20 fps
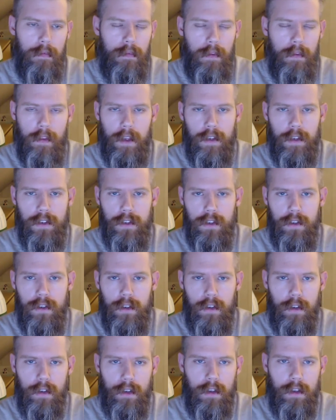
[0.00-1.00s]

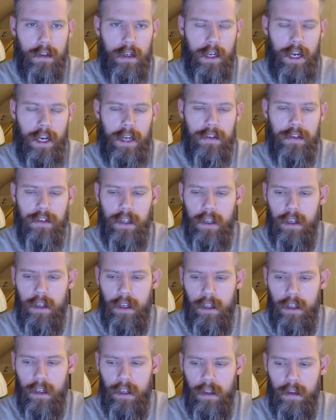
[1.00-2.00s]
This classic
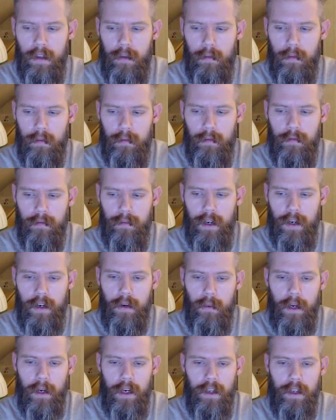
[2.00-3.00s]
and very
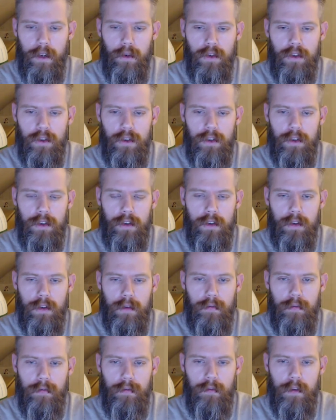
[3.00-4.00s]
well used
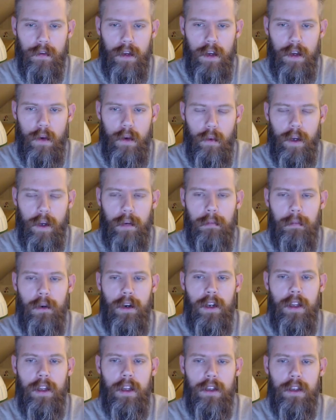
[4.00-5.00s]
way to put
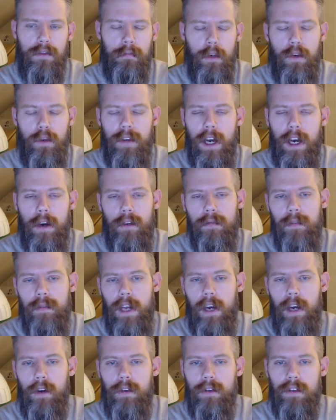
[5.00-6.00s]
it is move
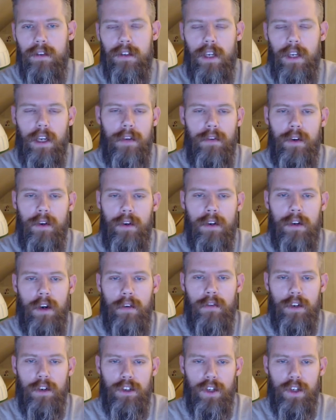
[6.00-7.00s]
outside of your
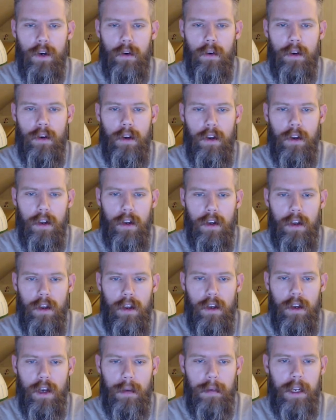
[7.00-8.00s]
comfort zone.
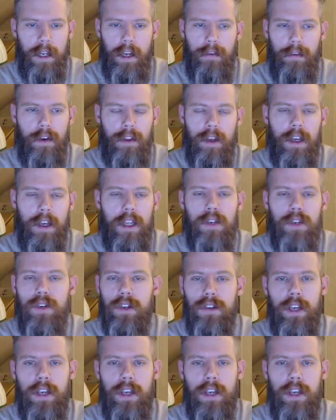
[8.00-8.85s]
I mean, everything interesting